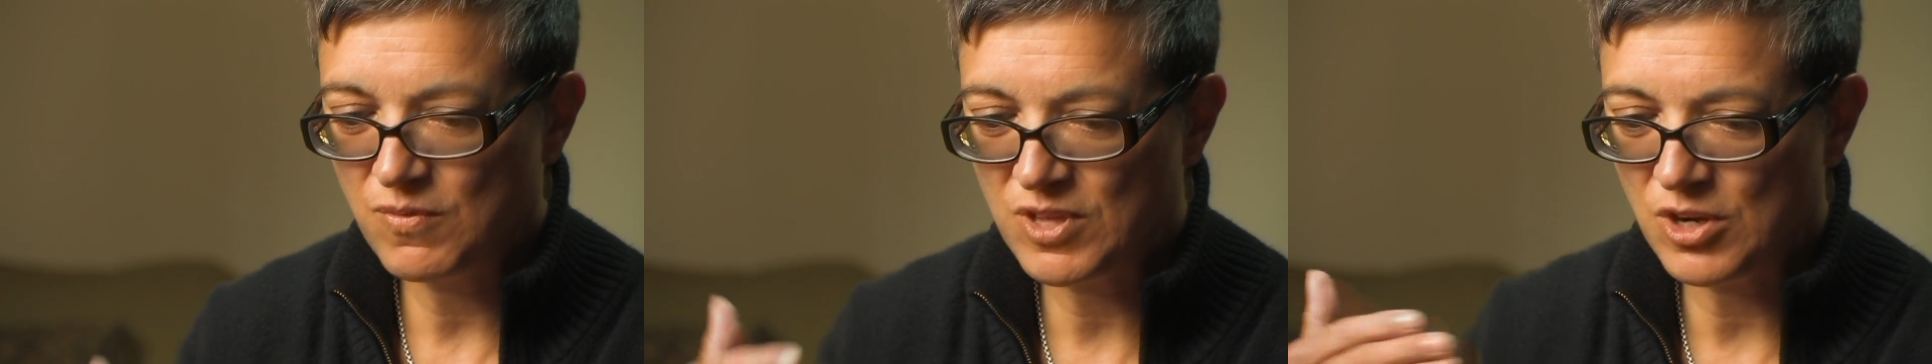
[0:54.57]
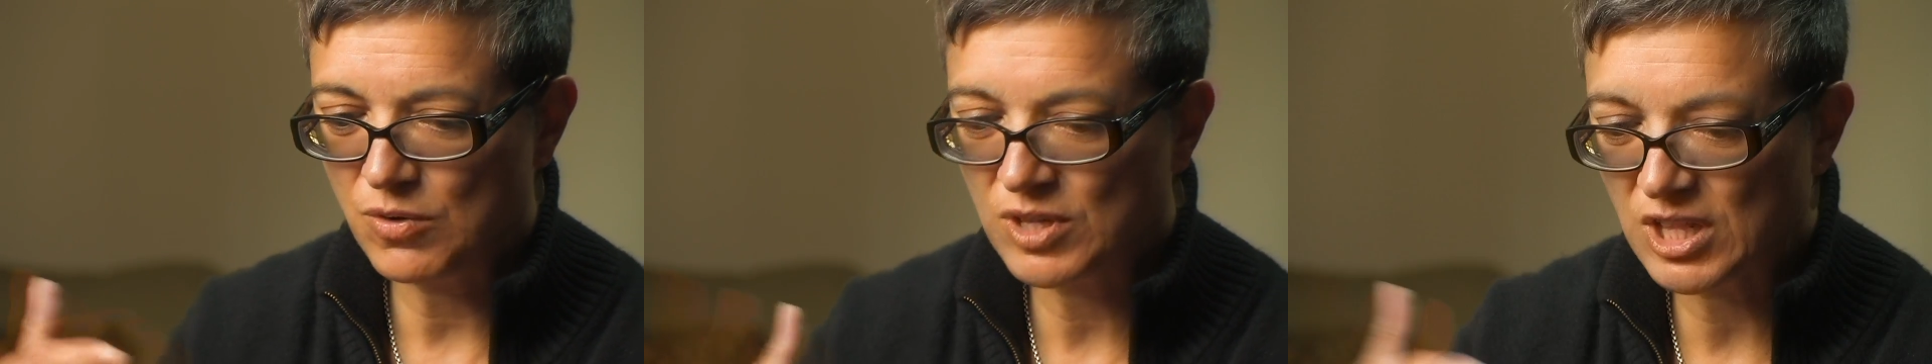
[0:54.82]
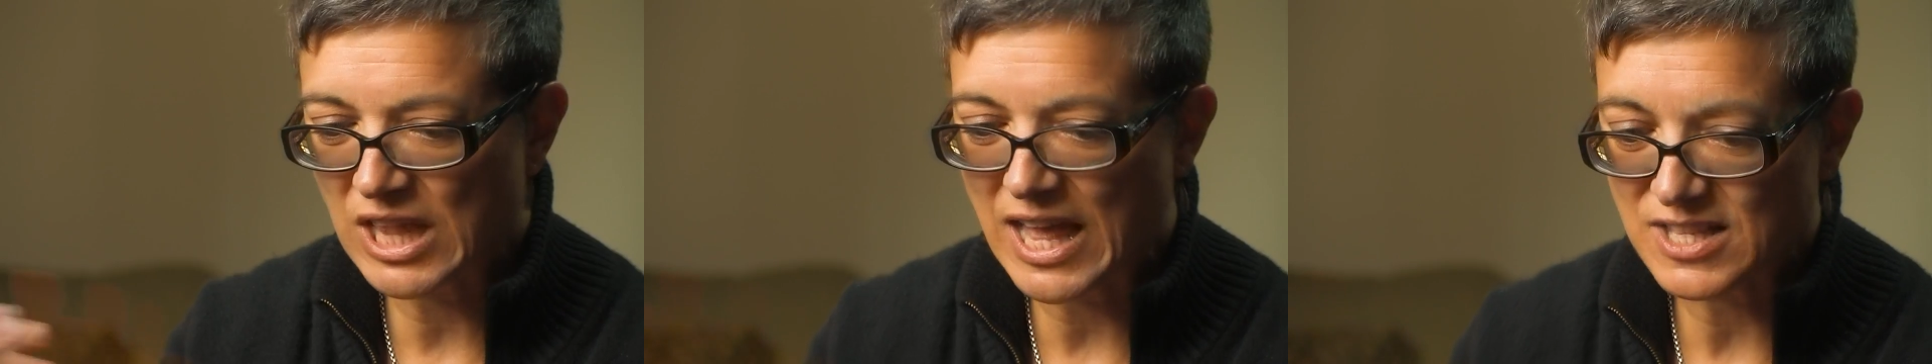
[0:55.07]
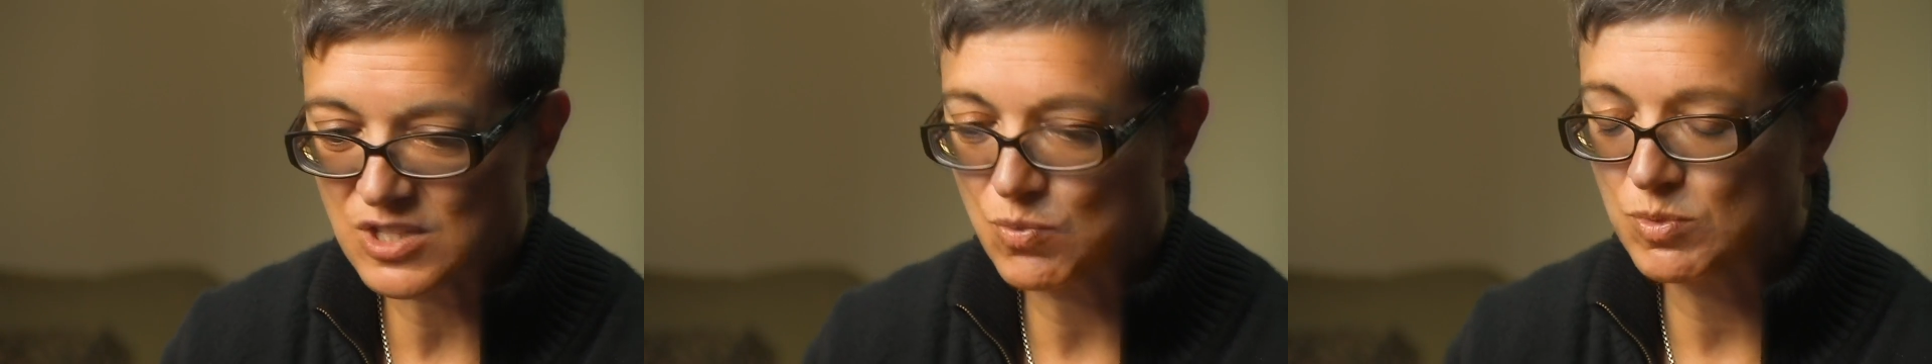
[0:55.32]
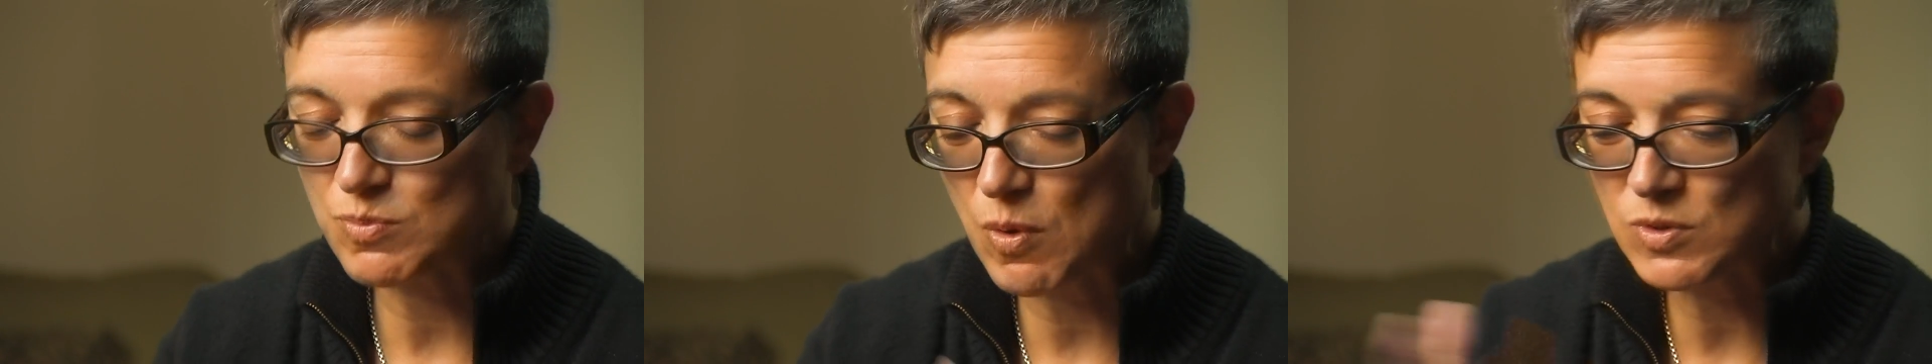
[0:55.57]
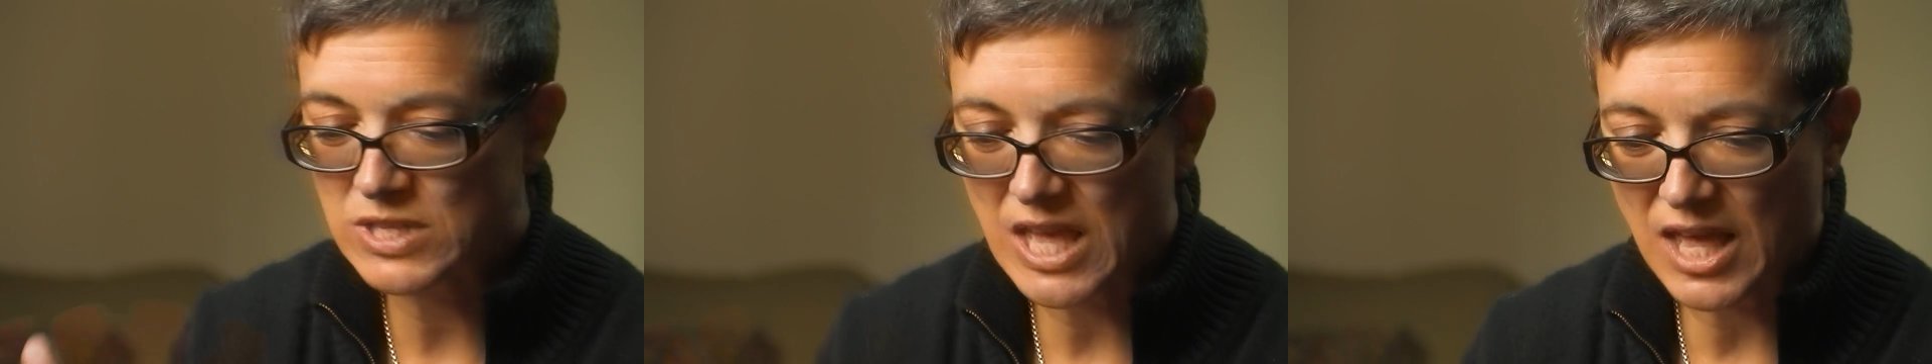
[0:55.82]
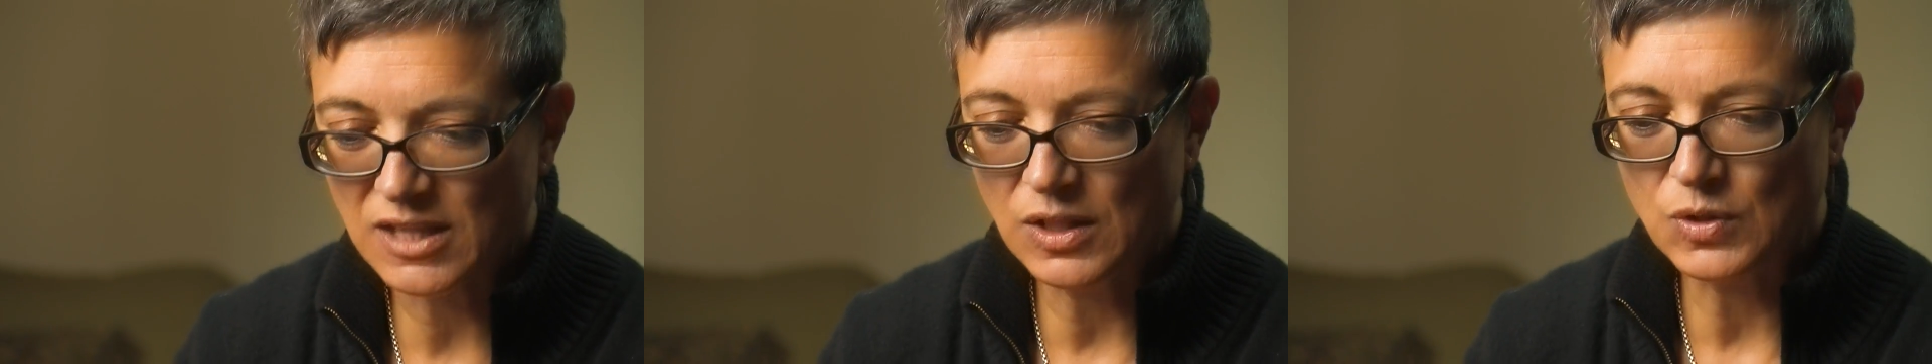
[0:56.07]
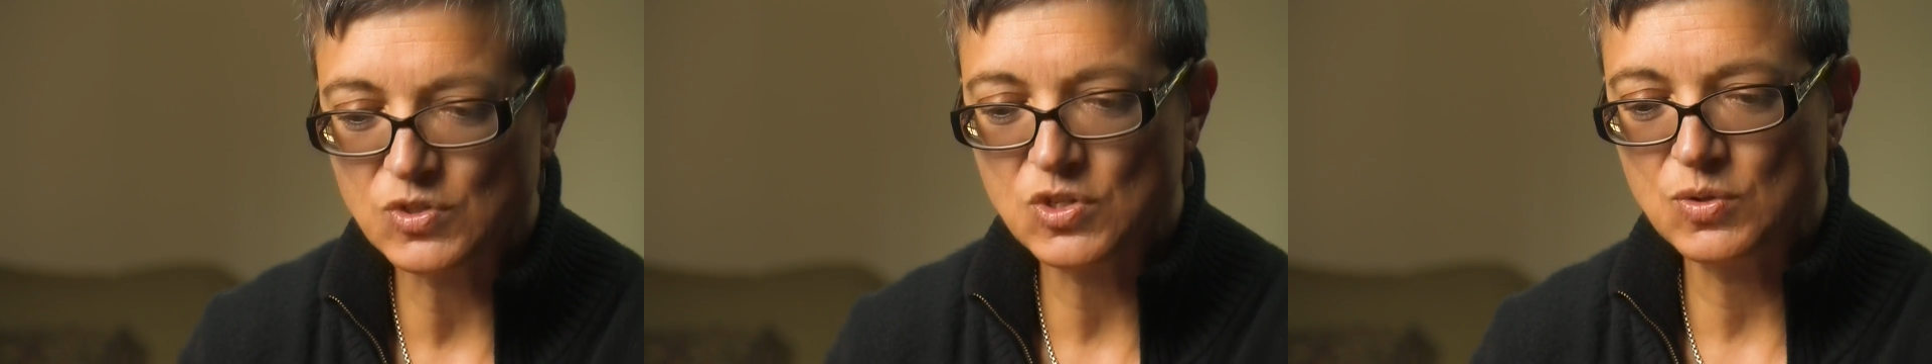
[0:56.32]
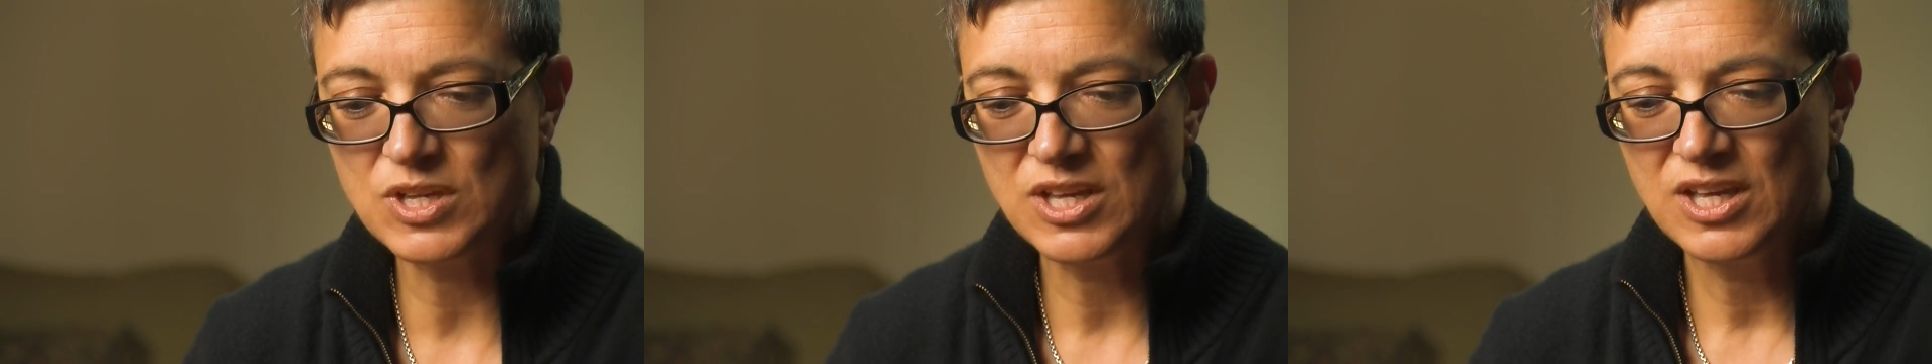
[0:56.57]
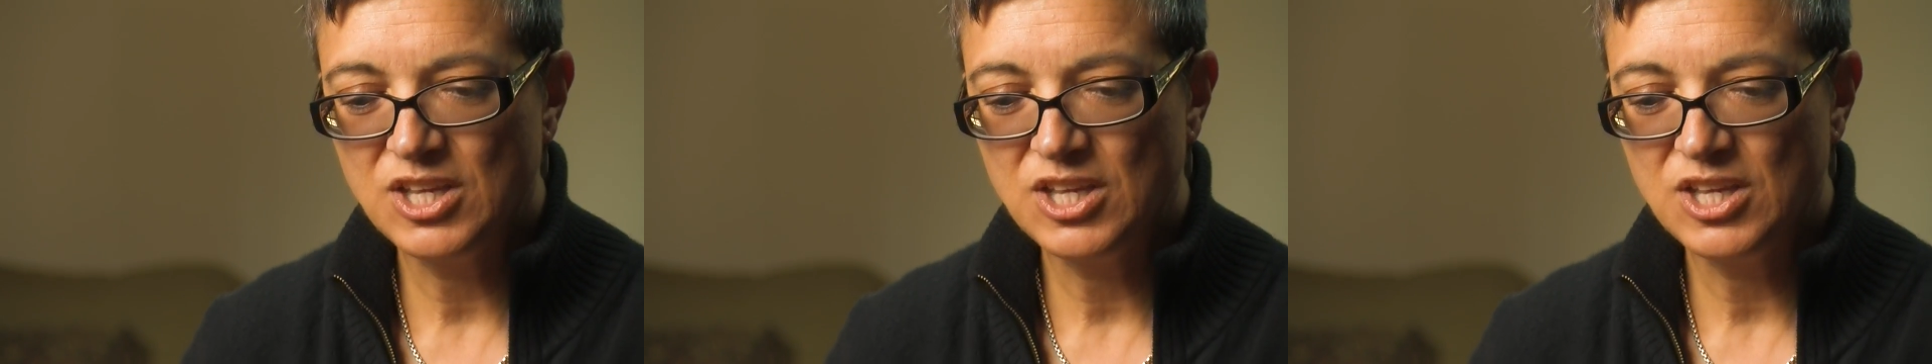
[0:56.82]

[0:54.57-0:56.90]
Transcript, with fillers: you know, in classes, it was mostly Anglo's, you'd,